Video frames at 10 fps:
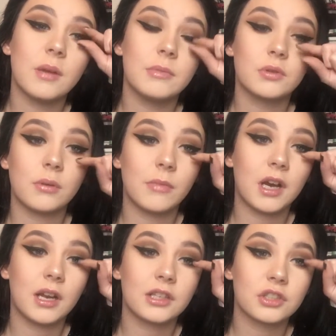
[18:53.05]
between
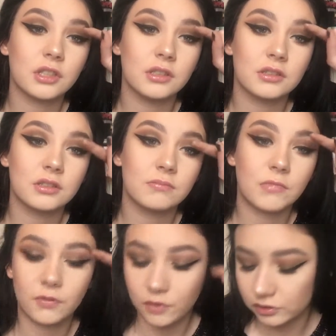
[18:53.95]
my lash and
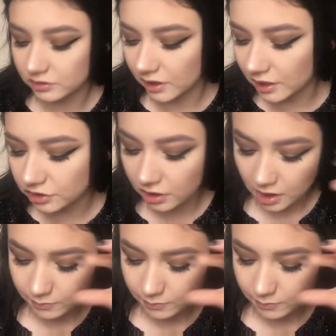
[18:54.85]
the false lash.